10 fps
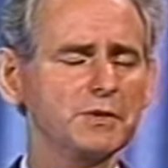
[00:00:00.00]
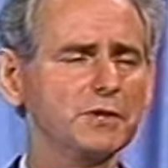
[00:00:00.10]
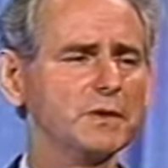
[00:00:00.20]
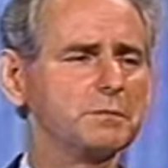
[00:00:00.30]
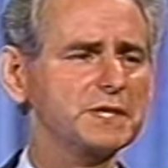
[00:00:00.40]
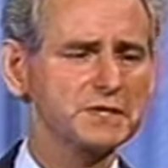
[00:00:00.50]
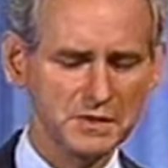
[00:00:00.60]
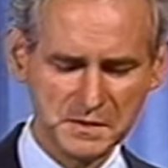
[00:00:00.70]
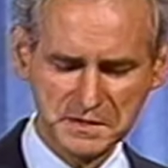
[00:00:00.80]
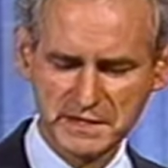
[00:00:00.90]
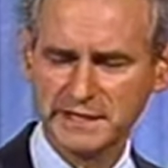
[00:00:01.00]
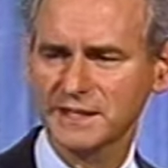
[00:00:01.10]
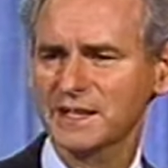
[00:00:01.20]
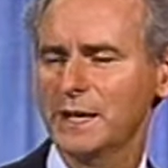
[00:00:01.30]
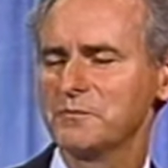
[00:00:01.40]
You know what missionaries said
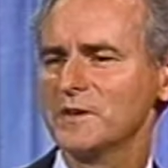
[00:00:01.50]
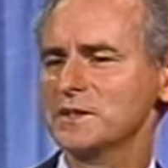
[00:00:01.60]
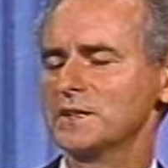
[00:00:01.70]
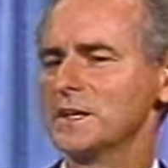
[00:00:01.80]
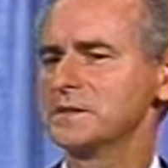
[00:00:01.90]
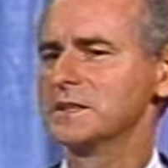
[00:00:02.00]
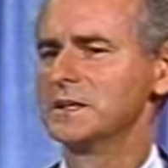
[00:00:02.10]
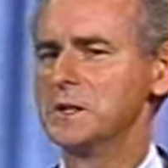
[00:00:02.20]
that came visited us?